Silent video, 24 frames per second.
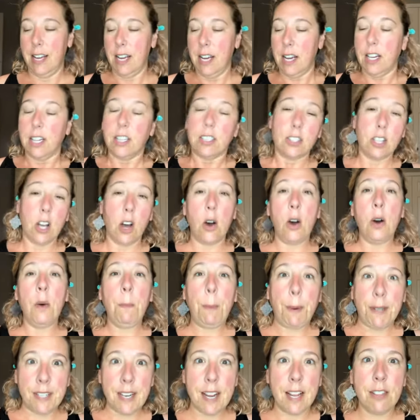So
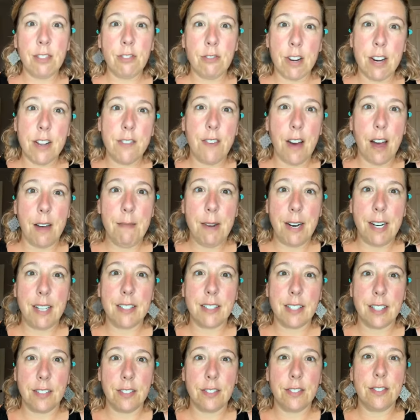pretend 3 to 5 minutes
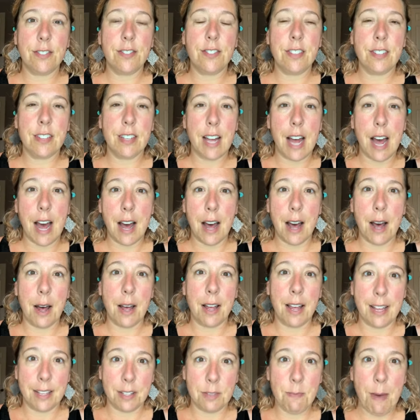
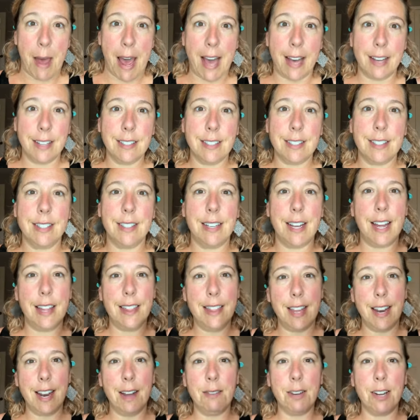has passed, and
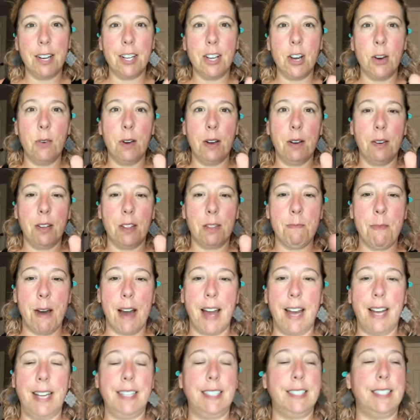then I'm going to go in with
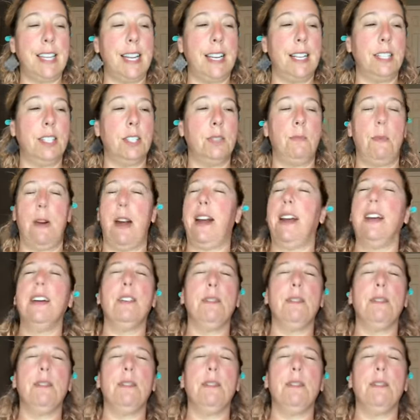my setting spray.